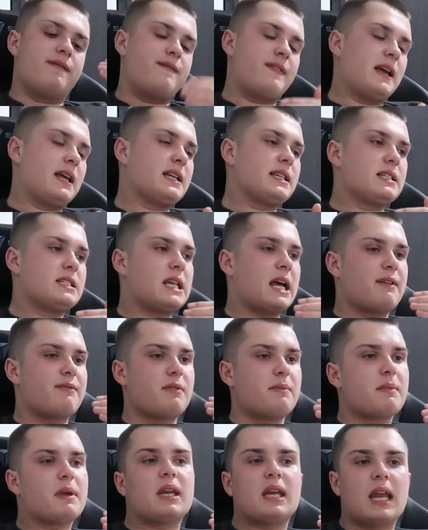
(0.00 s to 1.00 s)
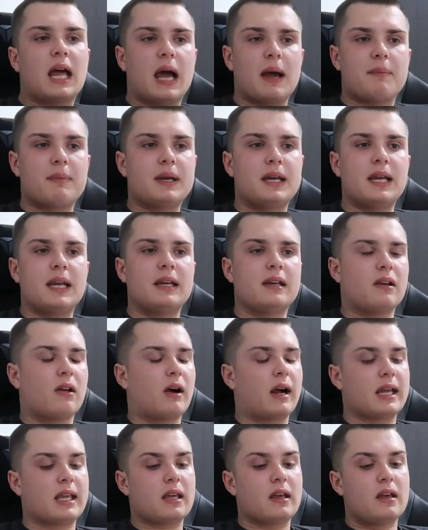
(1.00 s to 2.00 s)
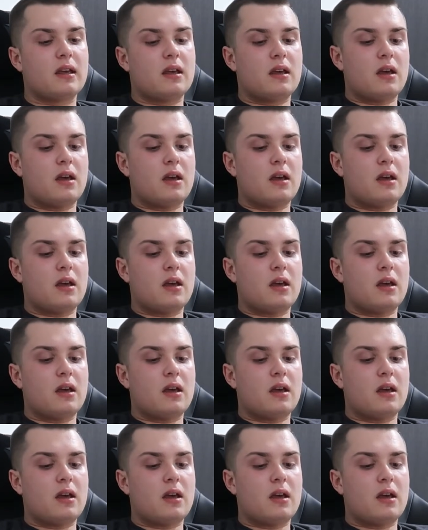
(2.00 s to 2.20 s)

things haven't been happening. Like,